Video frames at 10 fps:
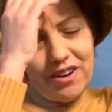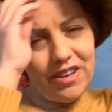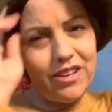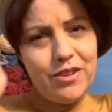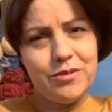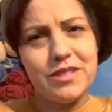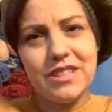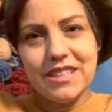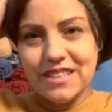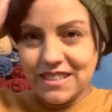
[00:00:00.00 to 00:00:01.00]
cute.
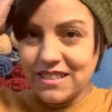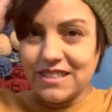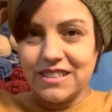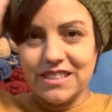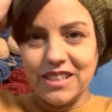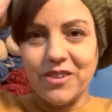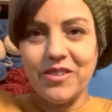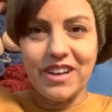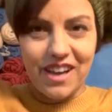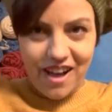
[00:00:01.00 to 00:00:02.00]
So
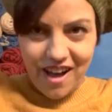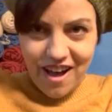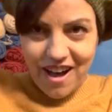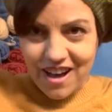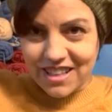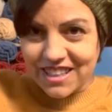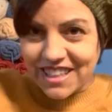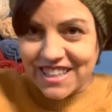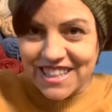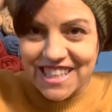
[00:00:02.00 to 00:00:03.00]
look
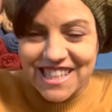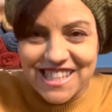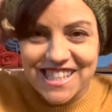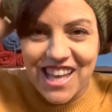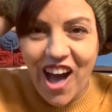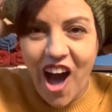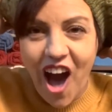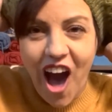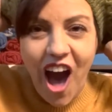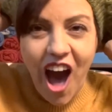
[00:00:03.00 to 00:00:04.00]
at this.
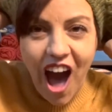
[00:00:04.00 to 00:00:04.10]
Oh.